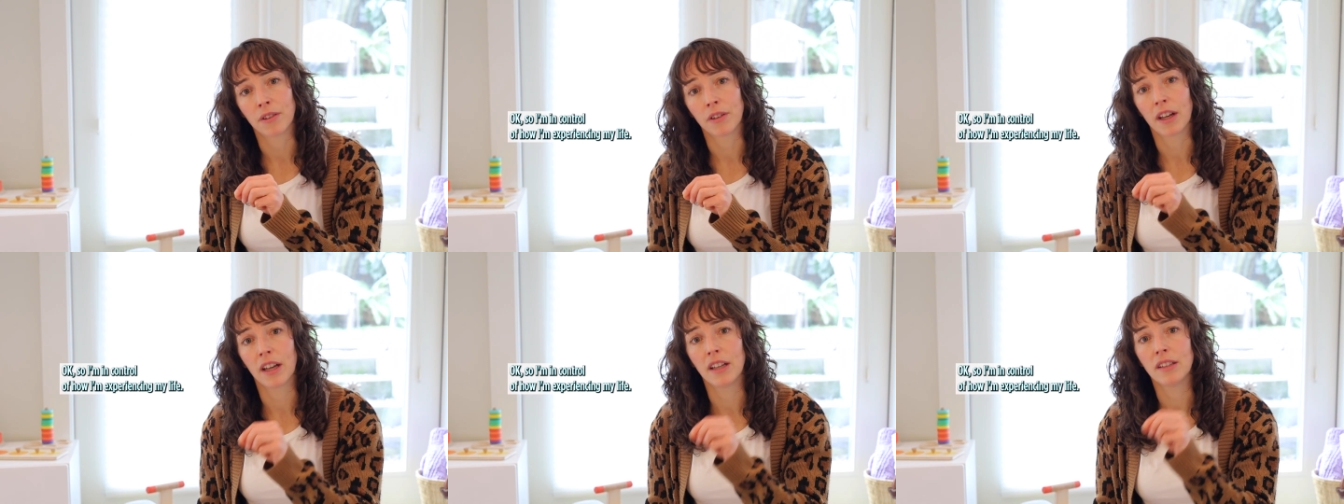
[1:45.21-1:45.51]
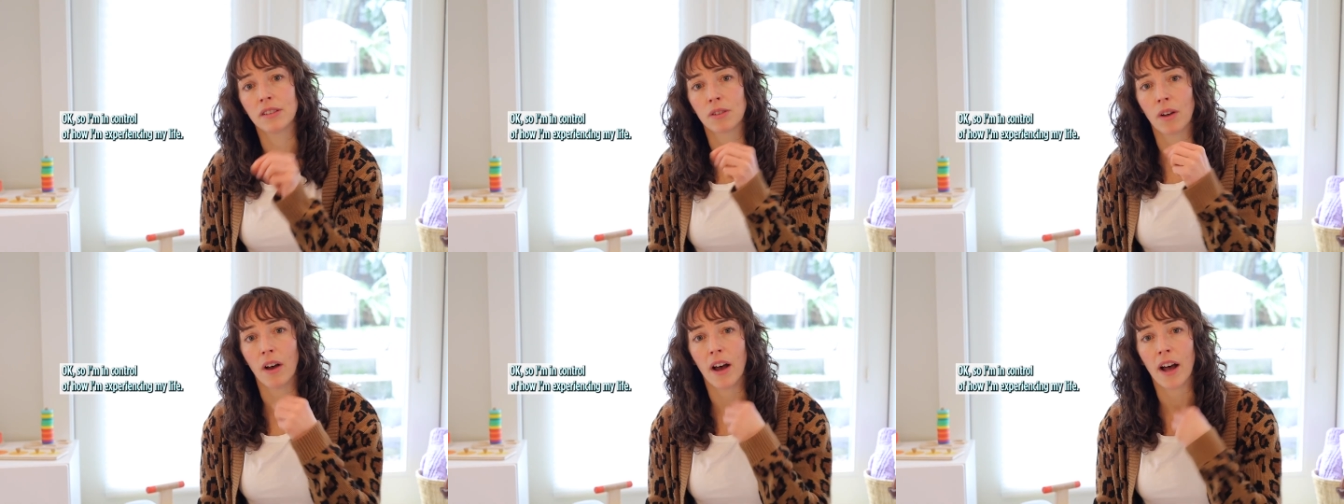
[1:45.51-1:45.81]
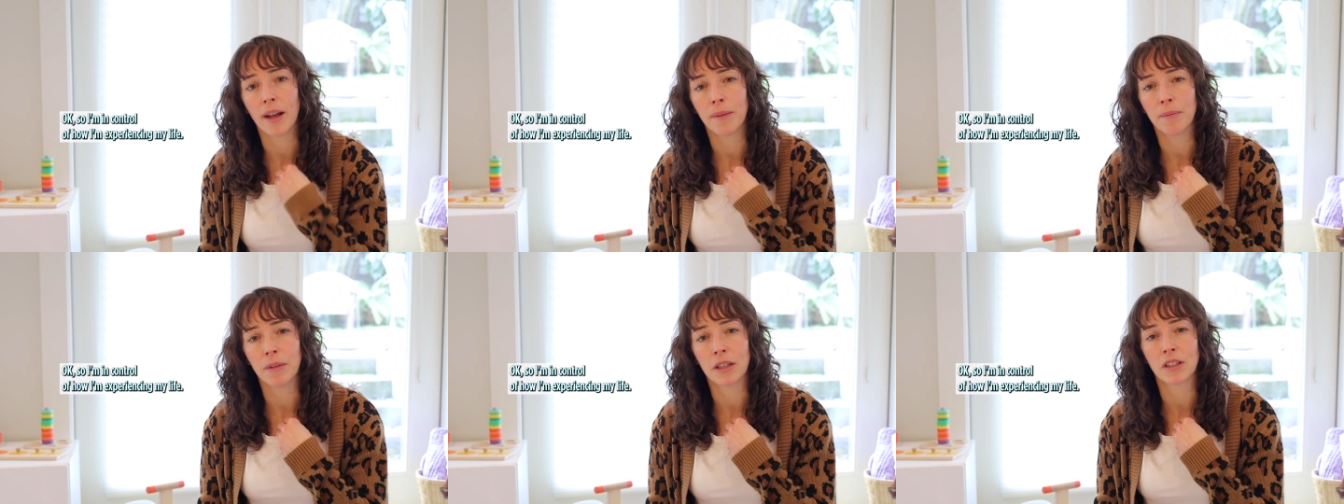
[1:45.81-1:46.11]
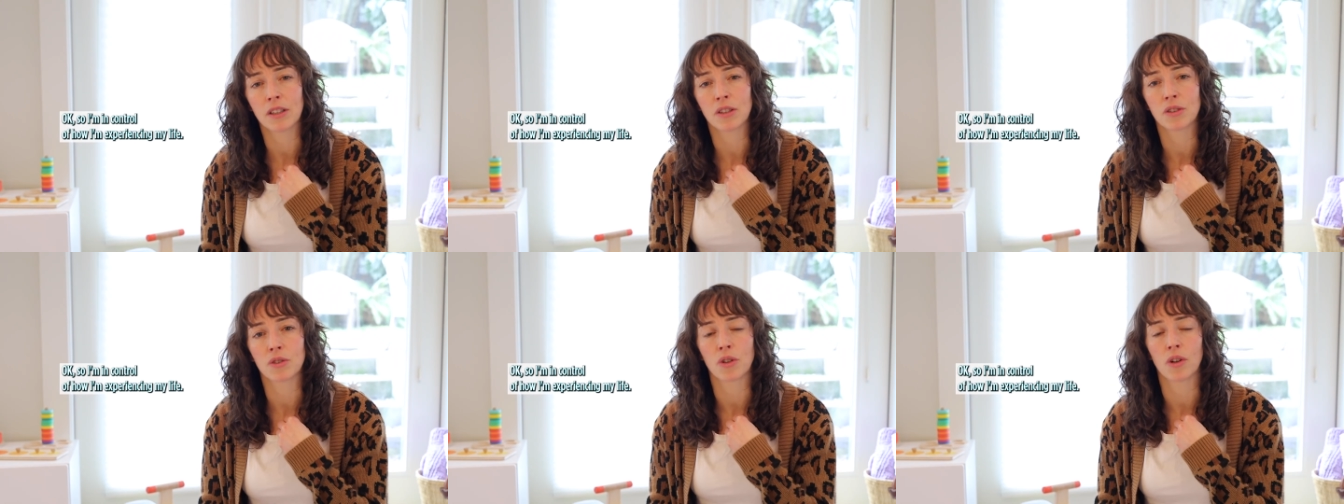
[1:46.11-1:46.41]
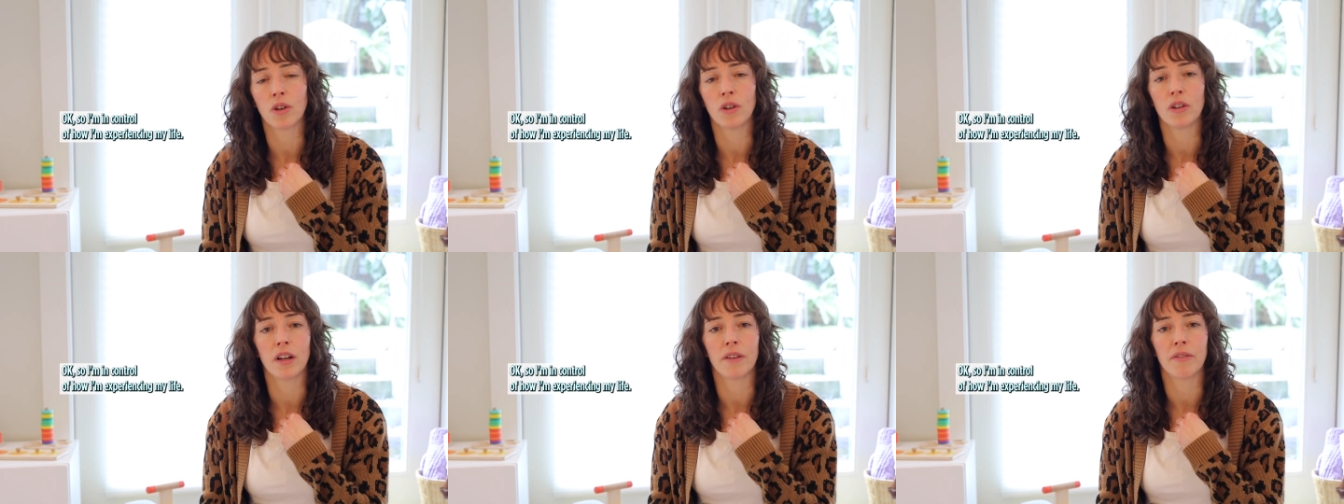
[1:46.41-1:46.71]
Okay, so I'm in
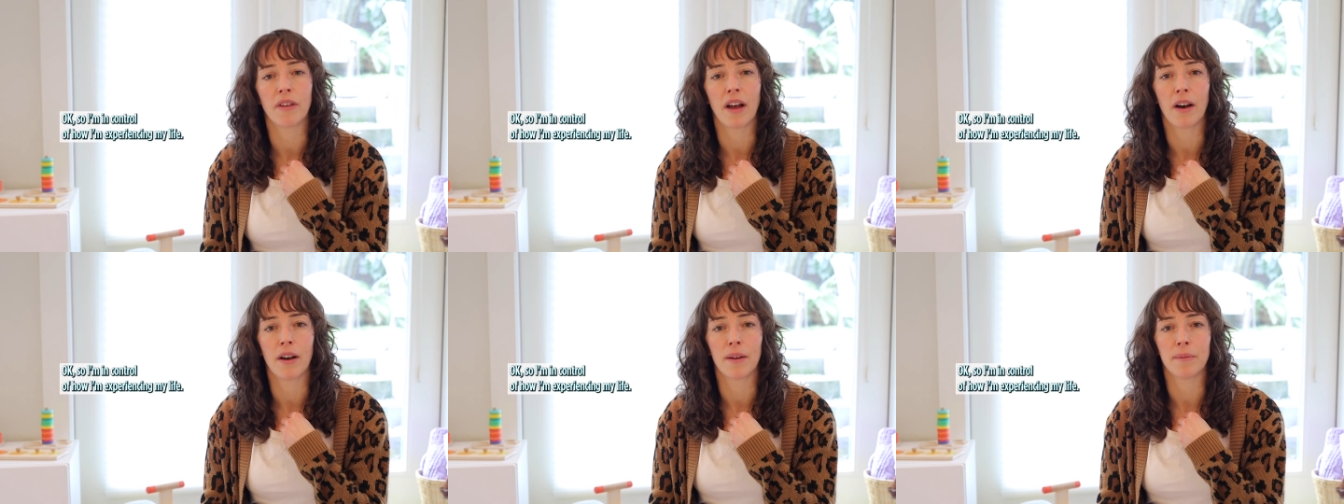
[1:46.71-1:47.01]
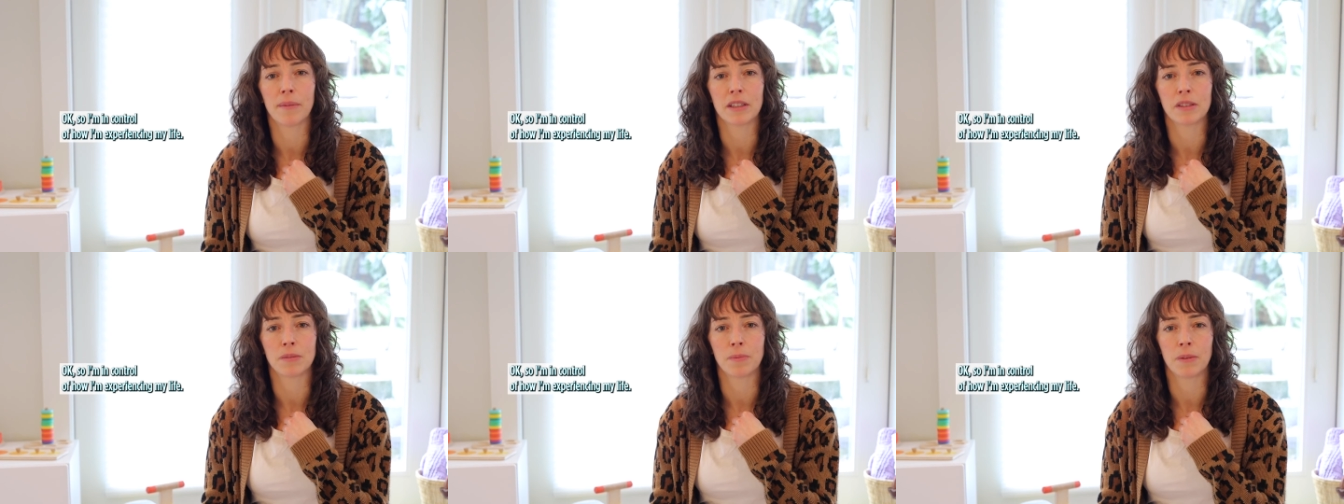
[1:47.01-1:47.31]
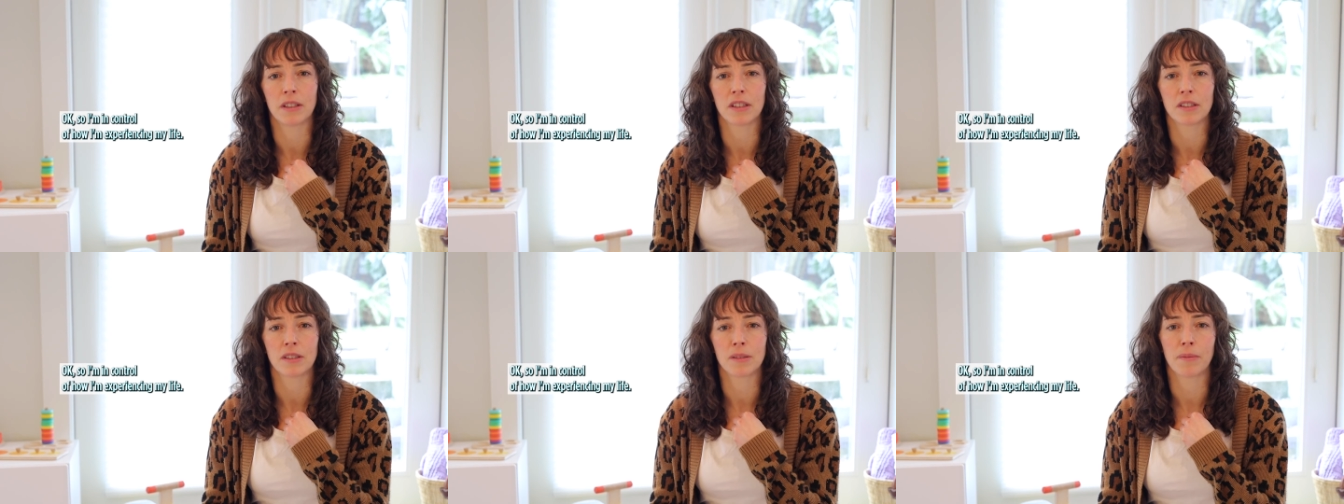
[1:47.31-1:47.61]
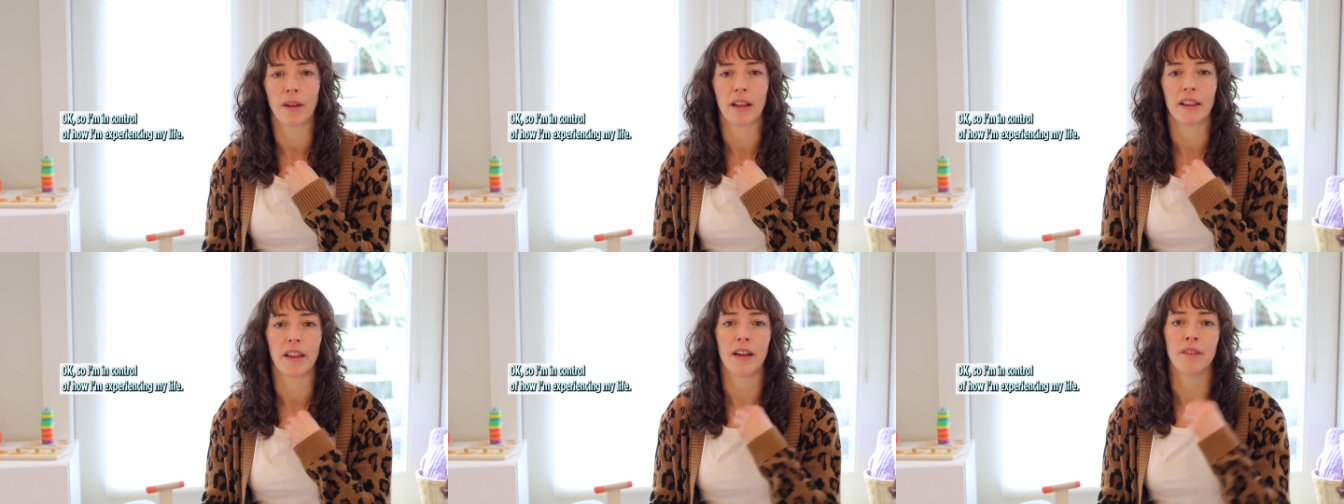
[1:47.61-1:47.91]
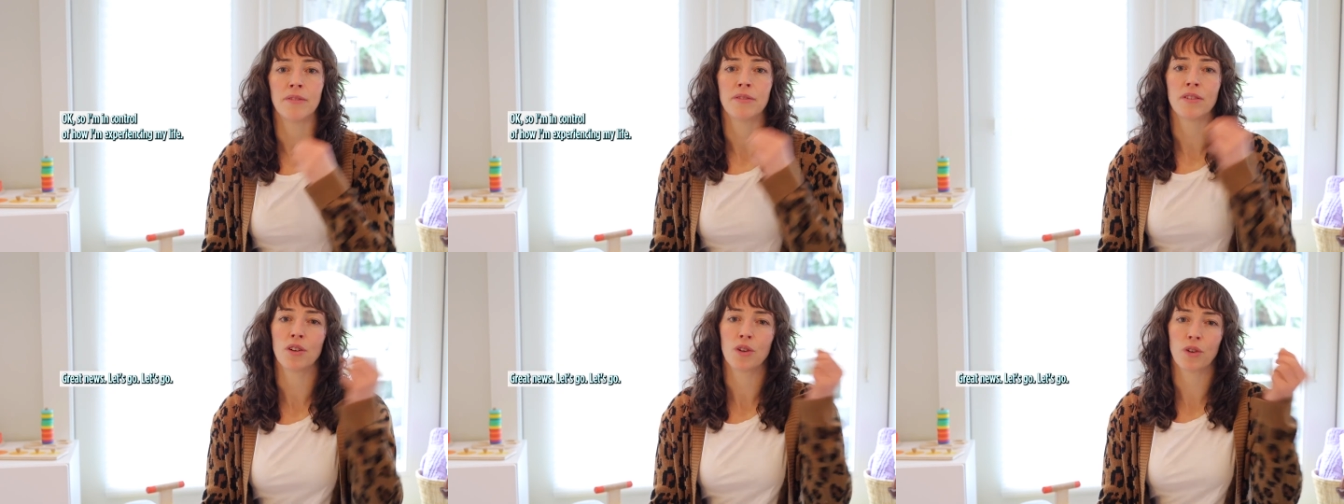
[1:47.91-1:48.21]
control of how I'm experiencing my life.